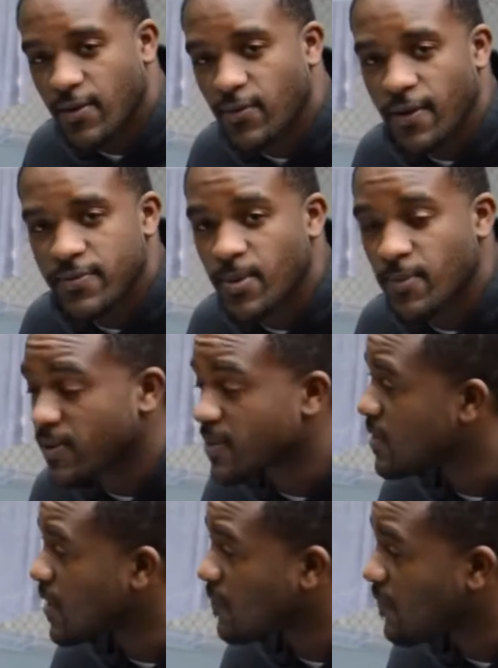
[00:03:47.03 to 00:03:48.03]
we have some
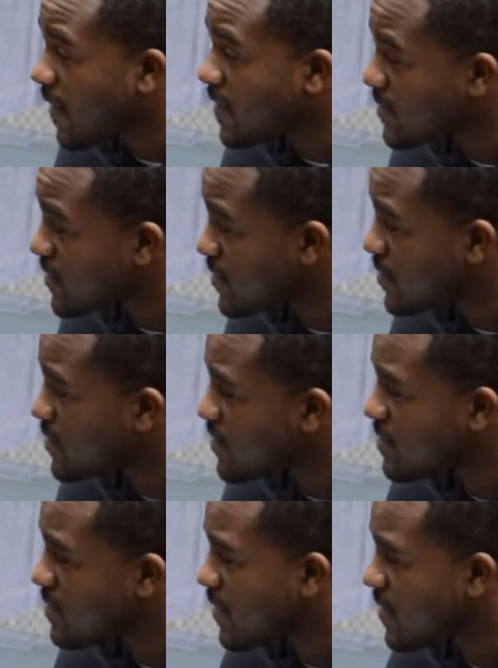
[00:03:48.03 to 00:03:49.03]
WeatherTech visors.
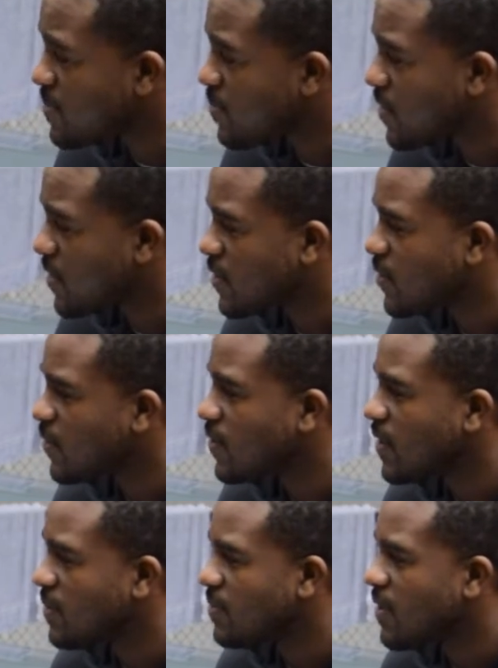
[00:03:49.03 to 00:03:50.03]
That's pretty cool,
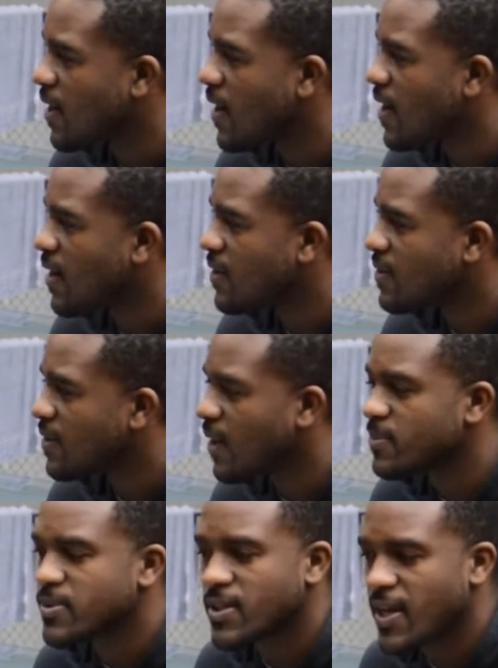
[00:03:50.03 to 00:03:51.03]
and
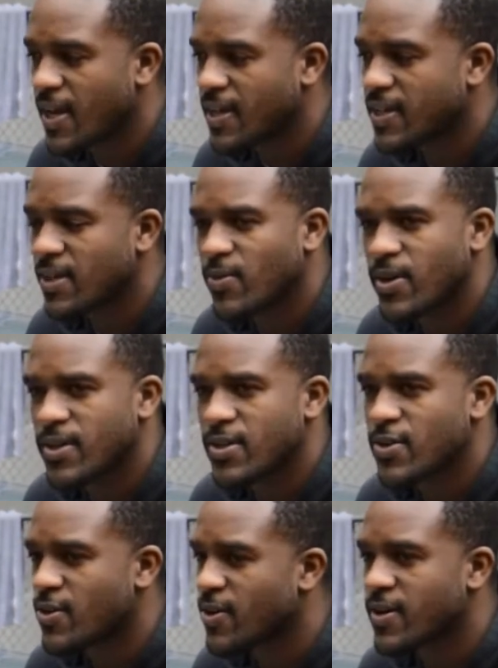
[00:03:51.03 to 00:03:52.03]
comes in handy when
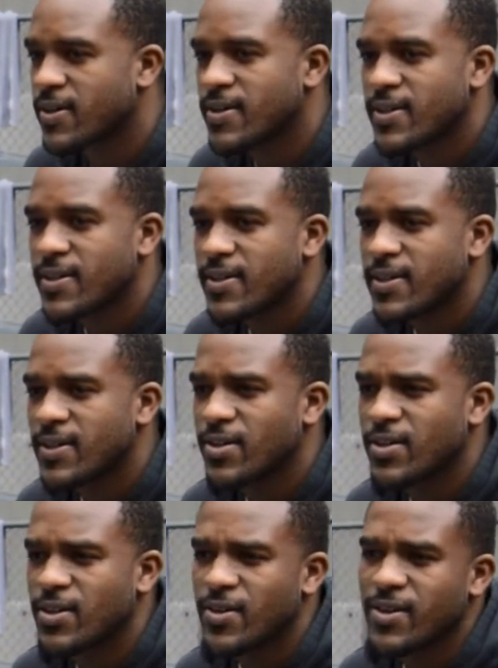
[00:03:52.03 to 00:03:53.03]
you're
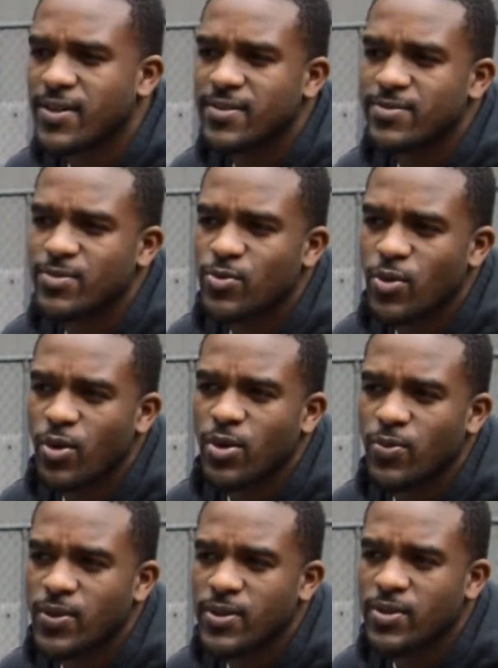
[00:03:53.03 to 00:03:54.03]
you don't want to roll the
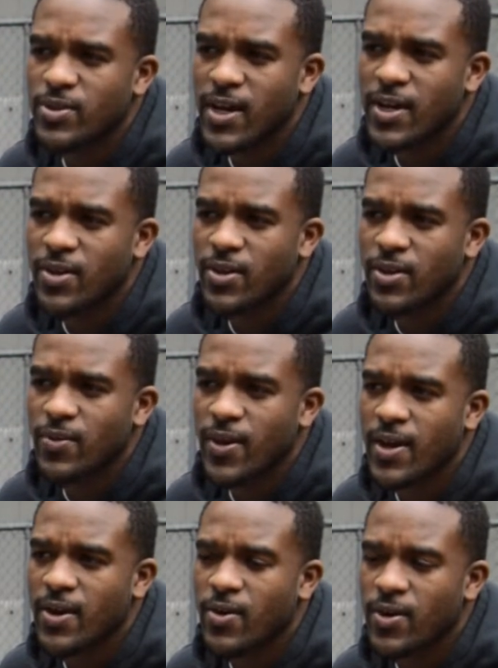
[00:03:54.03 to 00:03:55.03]
window down all the
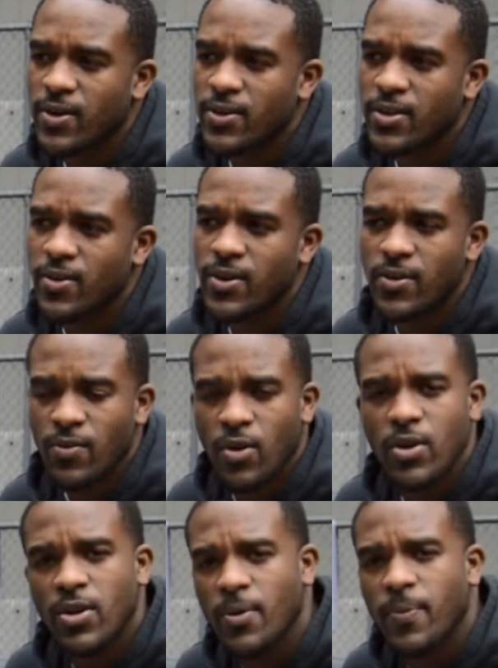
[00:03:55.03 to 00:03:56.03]
way, or you don't want to
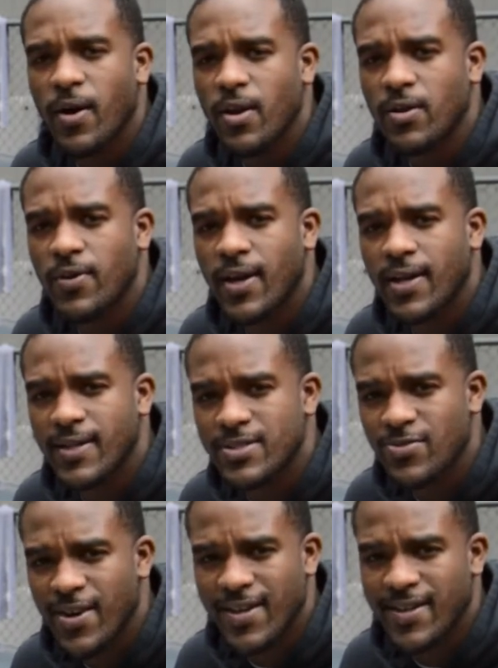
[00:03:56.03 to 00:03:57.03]
roll it up all the way and it's
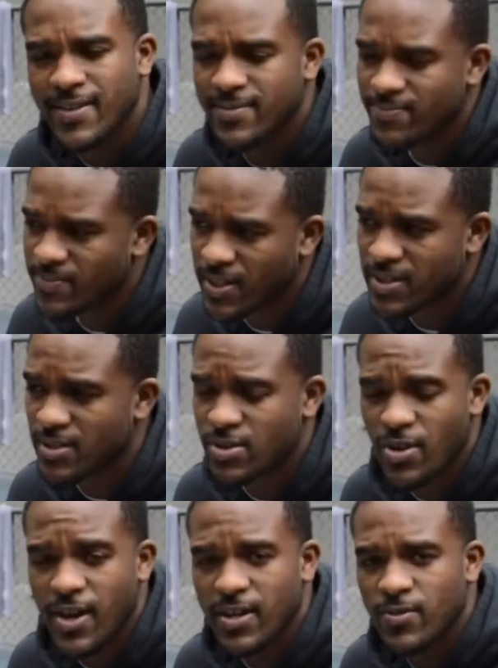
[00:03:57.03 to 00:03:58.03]
raining. You can just
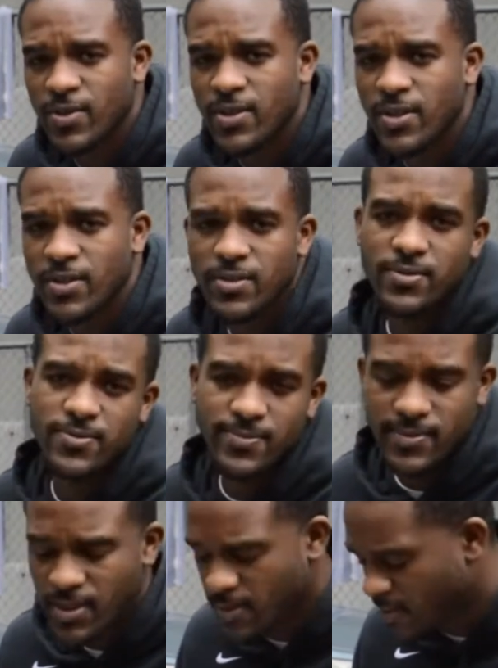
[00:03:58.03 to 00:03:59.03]
crack the window.
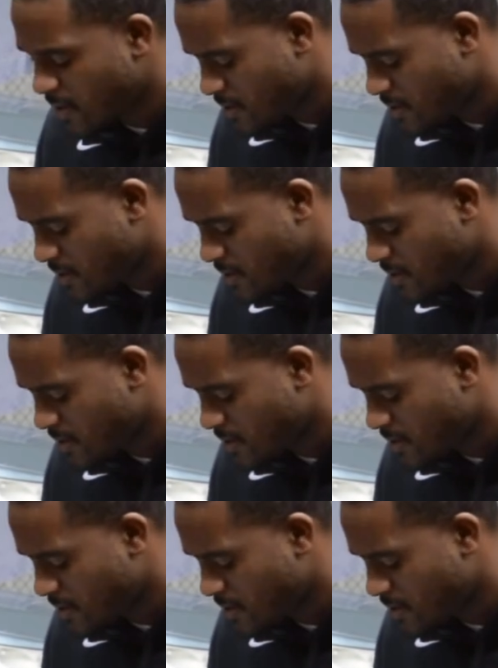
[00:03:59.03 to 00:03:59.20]
You know what